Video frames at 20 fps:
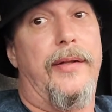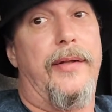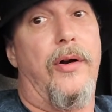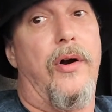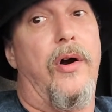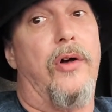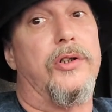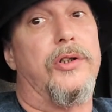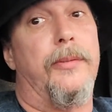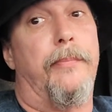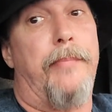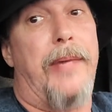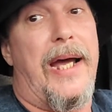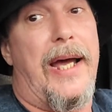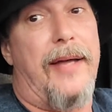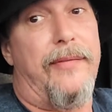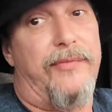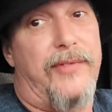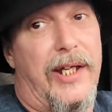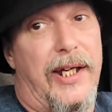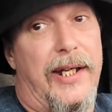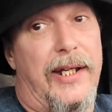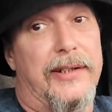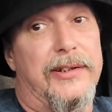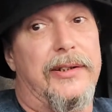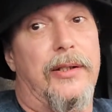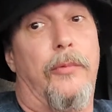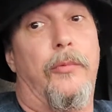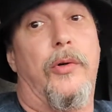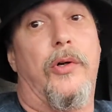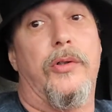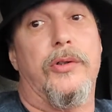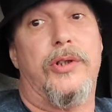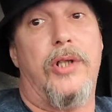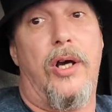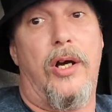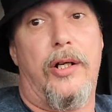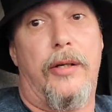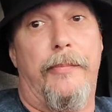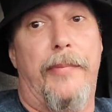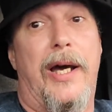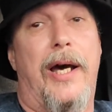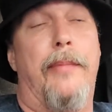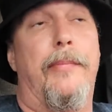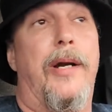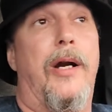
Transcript: There are some bad things that we're going to talk about,